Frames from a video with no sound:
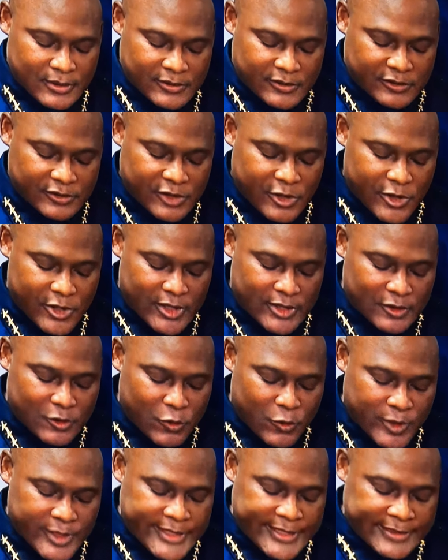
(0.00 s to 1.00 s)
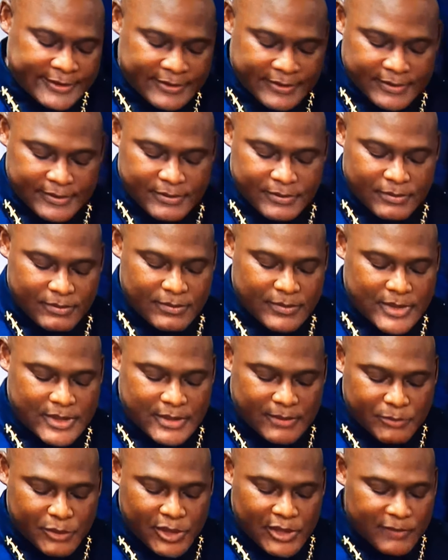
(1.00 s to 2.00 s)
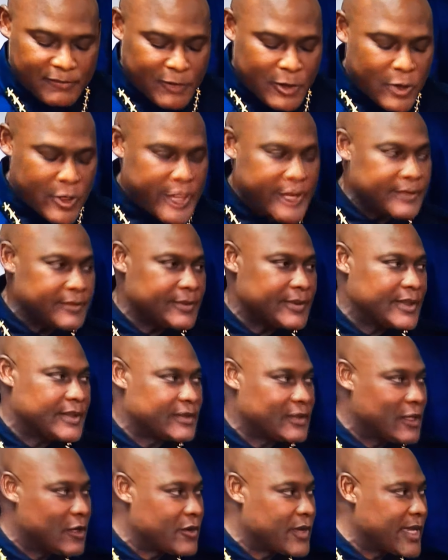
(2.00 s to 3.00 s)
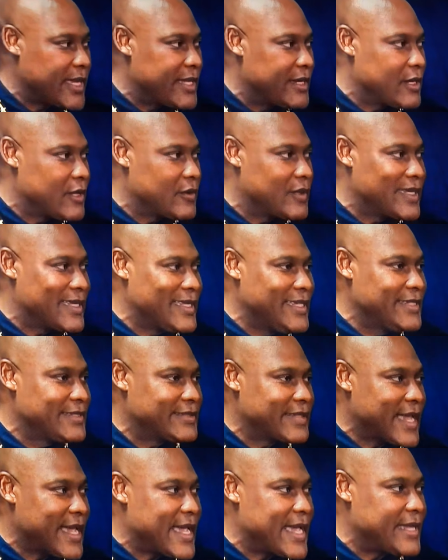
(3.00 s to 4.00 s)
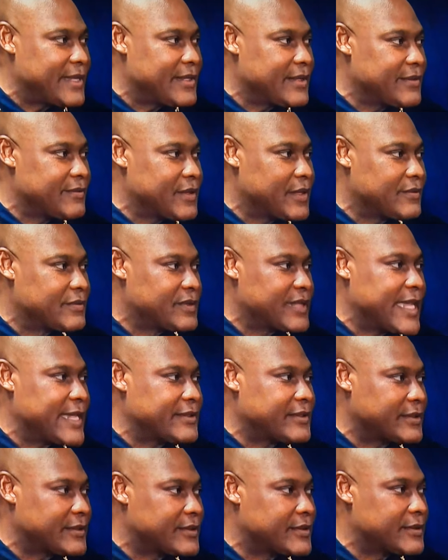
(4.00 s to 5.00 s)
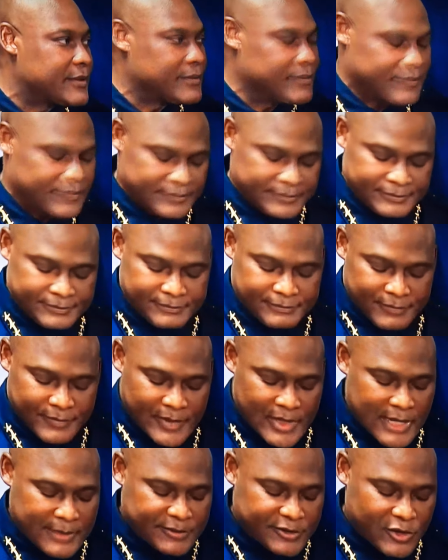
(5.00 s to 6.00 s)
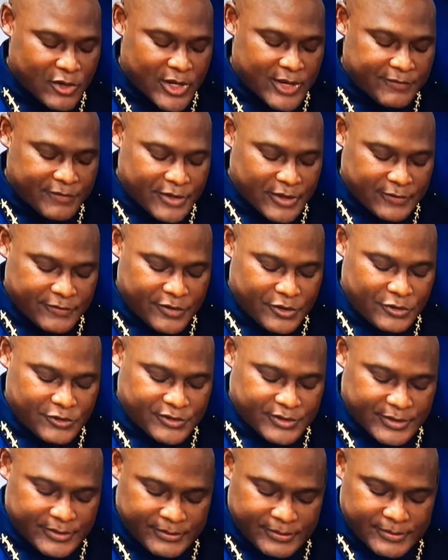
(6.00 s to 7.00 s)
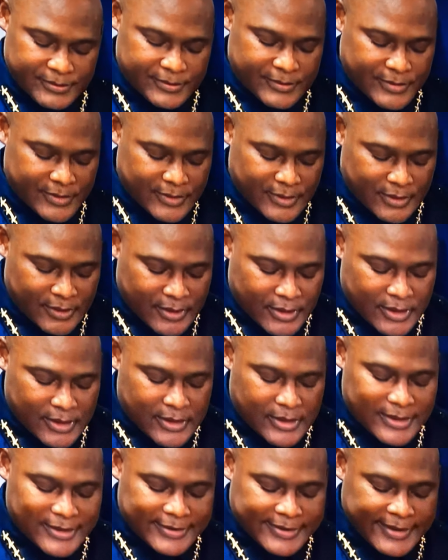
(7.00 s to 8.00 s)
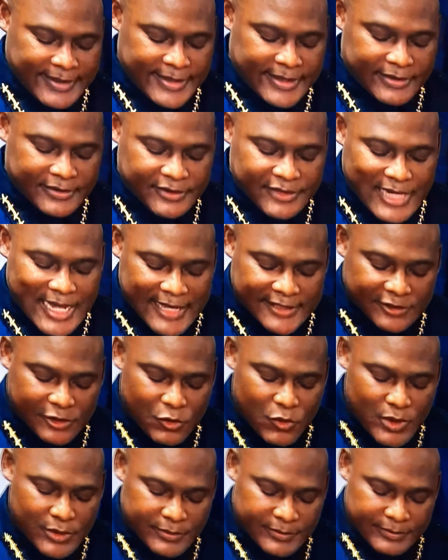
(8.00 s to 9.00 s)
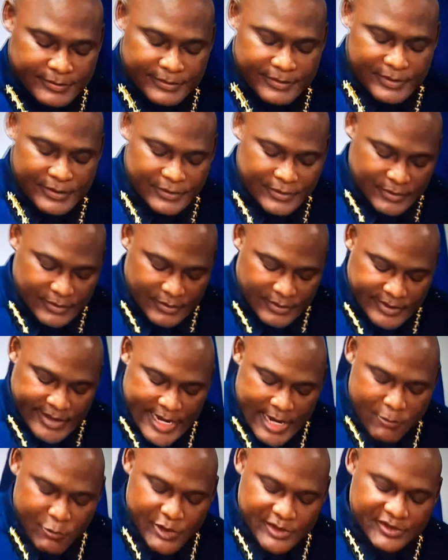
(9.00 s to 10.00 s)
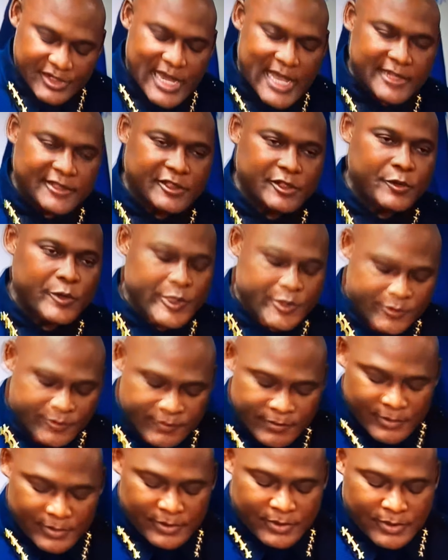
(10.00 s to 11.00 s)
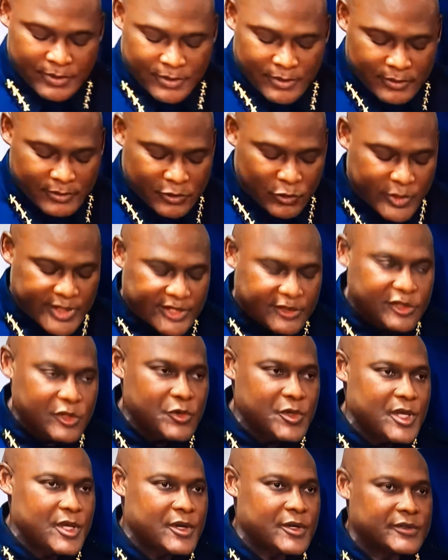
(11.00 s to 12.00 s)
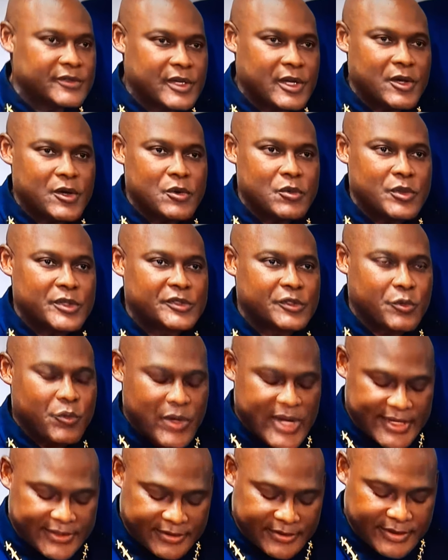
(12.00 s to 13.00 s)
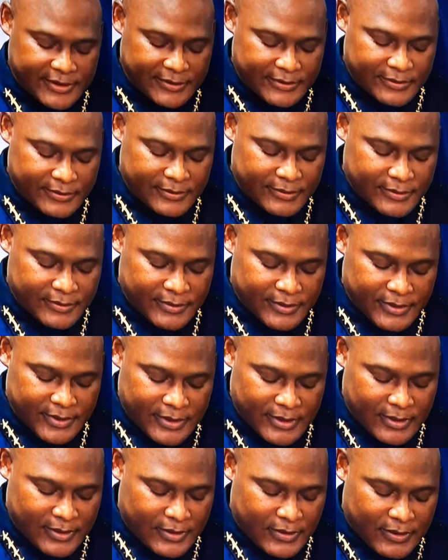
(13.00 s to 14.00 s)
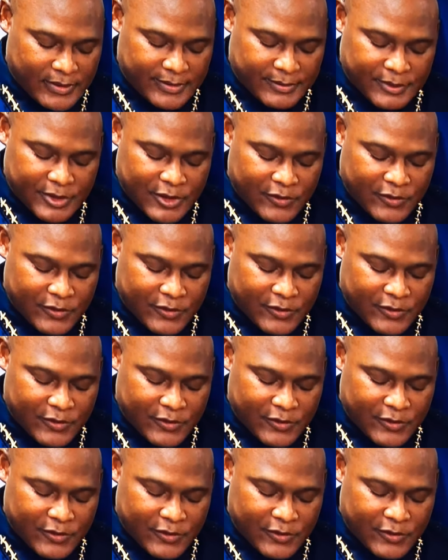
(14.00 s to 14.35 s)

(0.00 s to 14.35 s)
Sterling Green Boulevard. It's located on the east side of Texas. I'm sorry, of Houston. Again, Cameron Joshua, 22 years old, was arrested on